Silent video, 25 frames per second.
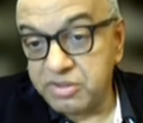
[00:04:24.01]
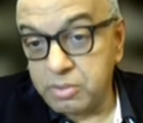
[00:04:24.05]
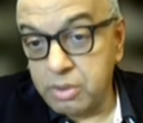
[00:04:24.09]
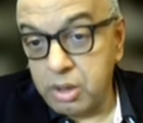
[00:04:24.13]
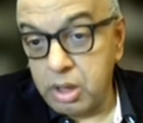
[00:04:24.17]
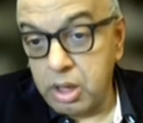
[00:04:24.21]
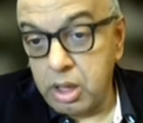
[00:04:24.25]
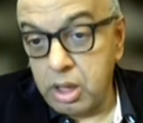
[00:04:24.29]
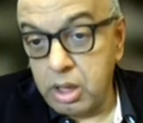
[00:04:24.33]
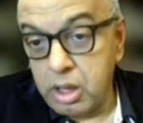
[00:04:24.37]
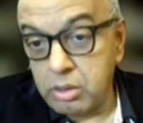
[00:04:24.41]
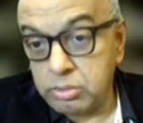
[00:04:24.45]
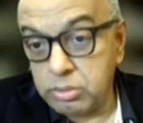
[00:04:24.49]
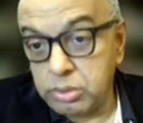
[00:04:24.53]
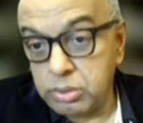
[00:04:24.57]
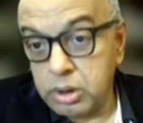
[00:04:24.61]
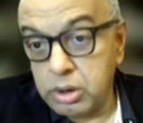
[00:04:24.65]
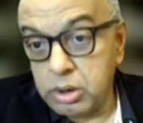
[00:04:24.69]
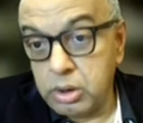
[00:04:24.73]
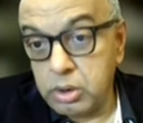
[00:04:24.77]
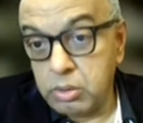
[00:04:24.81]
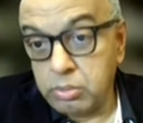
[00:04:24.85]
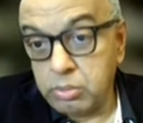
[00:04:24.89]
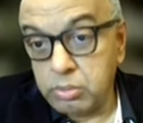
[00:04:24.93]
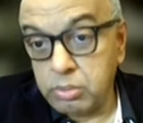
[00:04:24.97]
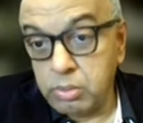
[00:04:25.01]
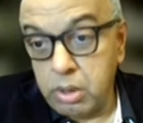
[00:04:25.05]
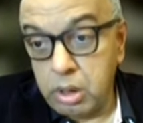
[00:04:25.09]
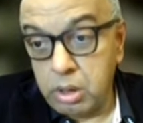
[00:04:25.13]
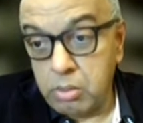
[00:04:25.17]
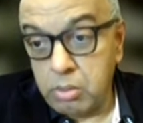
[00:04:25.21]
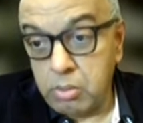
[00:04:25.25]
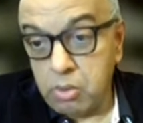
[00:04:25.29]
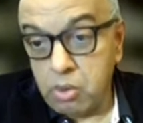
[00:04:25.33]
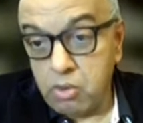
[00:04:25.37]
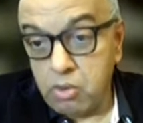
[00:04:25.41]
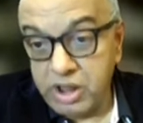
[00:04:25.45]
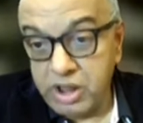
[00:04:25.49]
uh, you know,
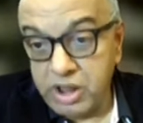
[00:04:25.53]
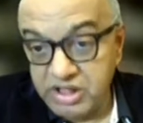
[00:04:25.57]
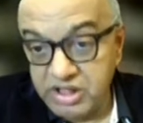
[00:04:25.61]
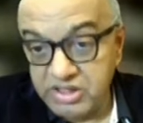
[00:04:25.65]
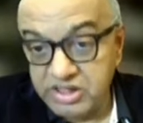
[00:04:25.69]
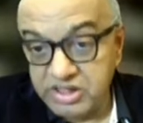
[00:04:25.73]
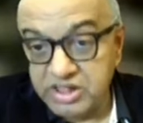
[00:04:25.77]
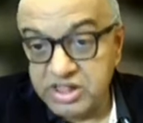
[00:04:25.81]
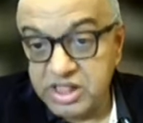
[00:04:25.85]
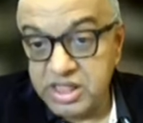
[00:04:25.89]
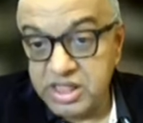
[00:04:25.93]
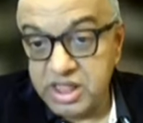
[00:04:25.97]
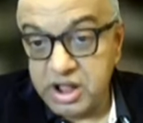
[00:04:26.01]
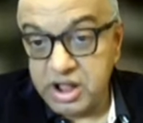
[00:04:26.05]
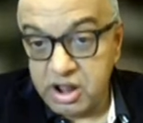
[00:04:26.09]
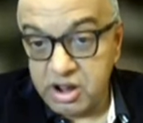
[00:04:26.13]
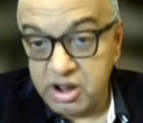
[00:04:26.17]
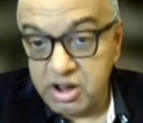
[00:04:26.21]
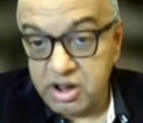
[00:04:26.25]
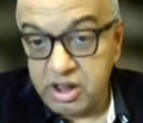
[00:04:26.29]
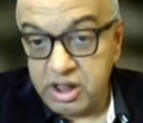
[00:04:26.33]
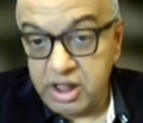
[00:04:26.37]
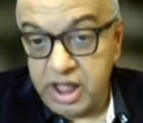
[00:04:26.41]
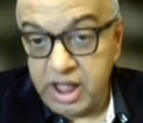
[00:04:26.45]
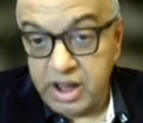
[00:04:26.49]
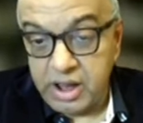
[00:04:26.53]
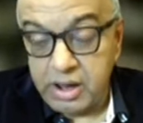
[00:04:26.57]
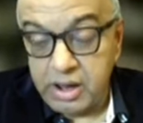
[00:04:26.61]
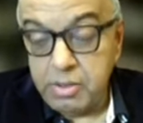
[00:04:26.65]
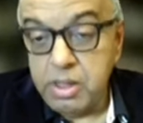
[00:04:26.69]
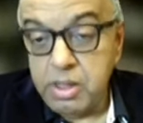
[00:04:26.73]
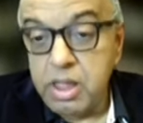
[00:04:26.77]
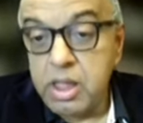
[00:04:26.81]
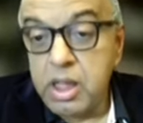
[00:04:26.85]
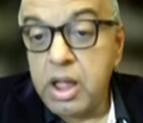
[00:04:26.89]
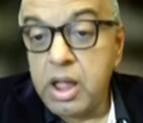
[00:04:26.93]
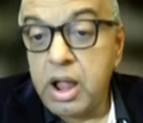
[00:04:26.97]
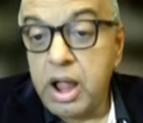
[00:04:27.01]
more easily than they currently can,
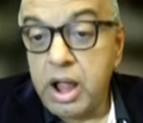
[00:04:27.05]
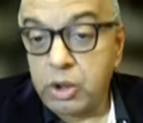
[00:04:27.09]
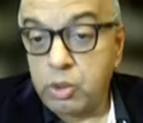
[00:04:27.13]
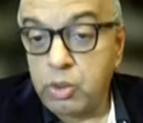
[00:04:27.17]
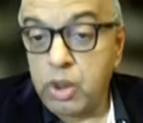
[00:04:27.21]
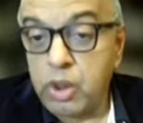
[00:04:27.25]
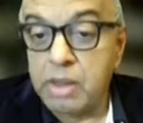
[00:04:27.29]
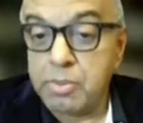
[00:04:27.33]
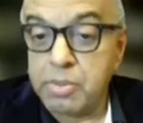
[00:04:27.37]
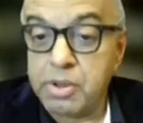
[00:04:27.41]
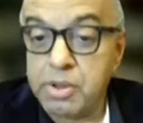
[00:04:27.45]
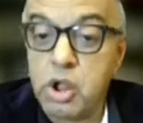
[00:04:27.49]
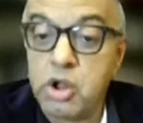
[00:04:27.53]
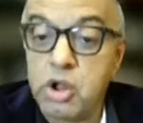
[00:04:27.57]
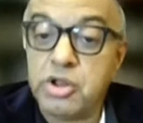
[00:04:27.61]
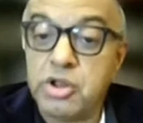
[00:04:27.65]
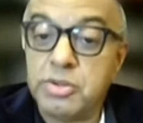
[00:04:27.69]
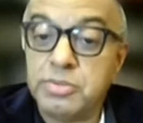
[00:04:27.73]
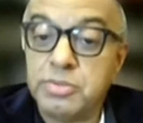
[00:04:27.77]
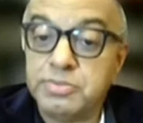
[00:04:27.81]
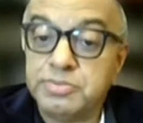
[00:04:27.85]
it will help a lot.